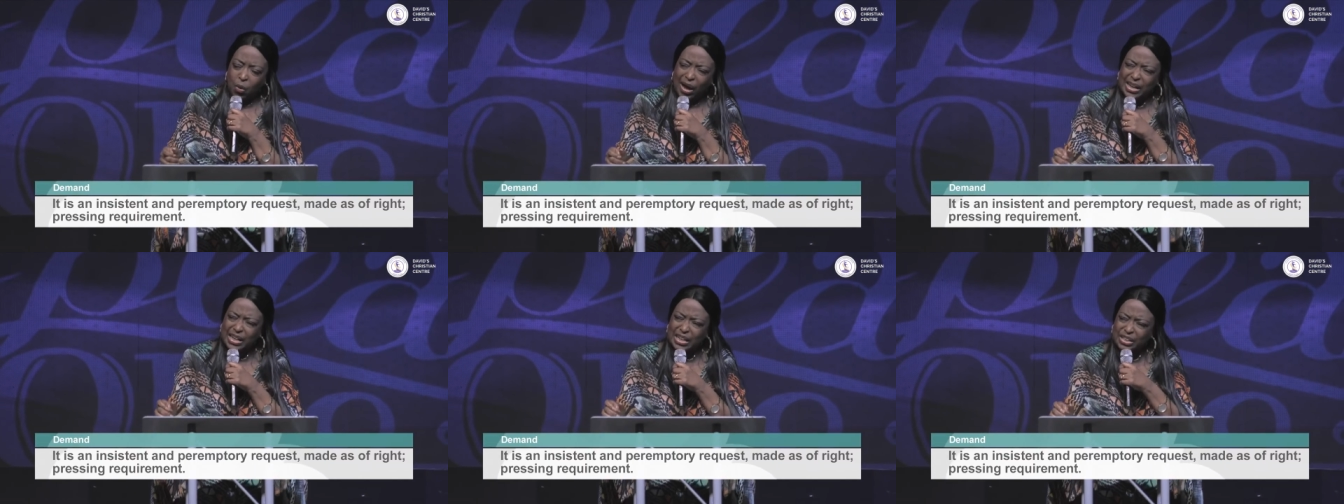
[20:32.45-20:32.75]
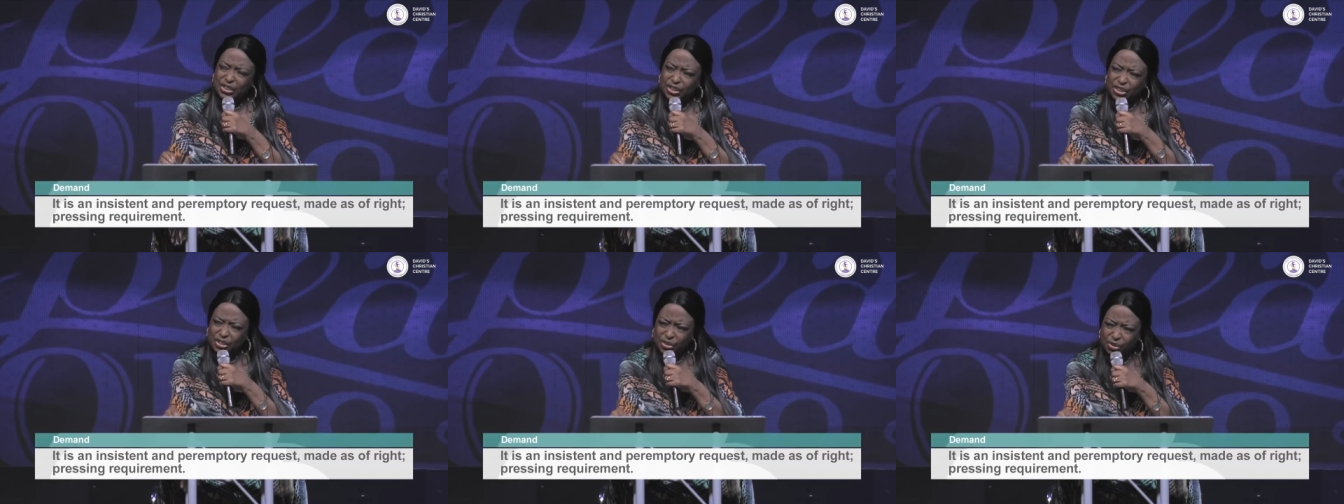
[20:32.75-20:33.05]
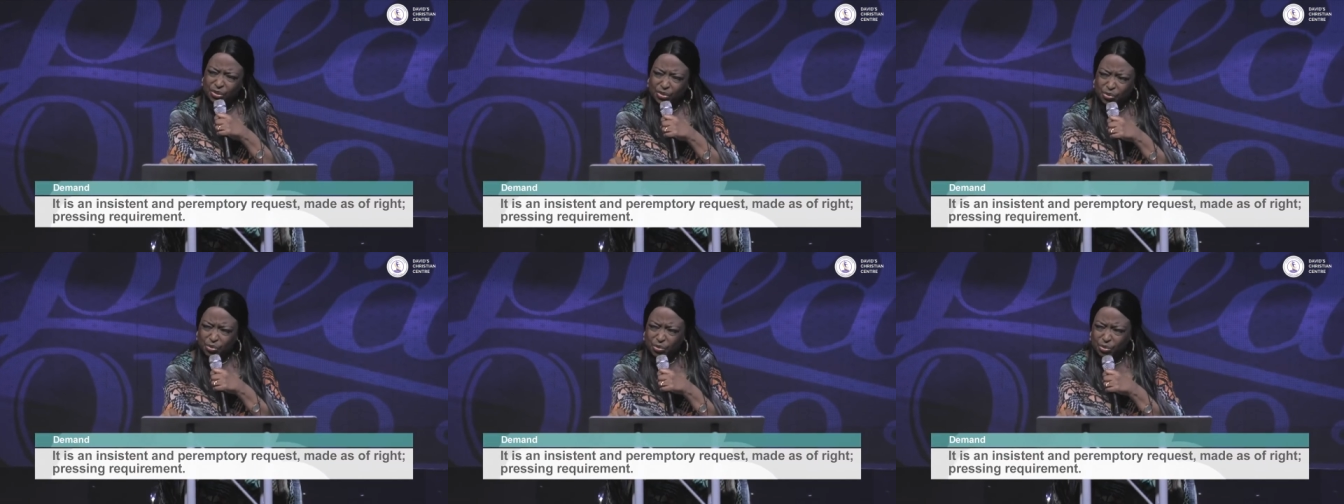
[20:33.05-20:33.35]
Why did
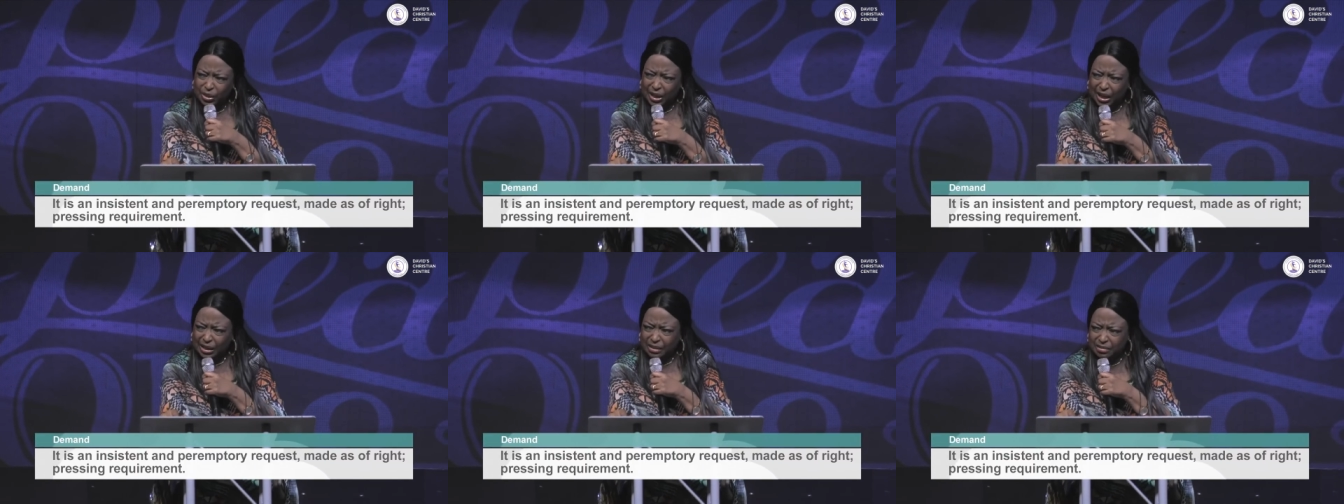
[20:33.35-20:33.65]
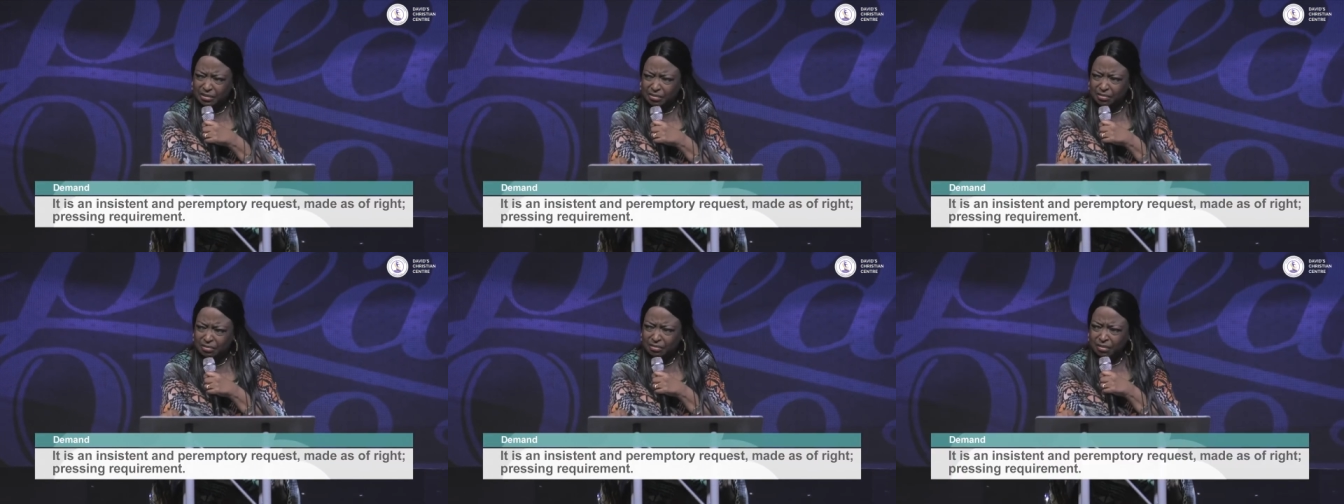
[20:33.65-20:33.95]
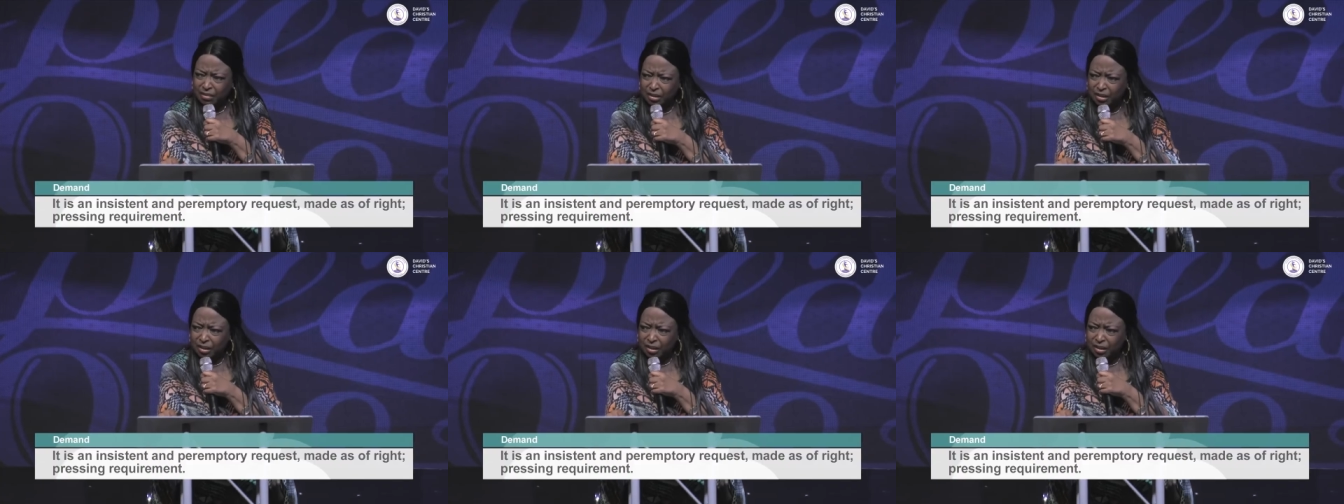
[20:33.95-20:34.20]
Jesus do that?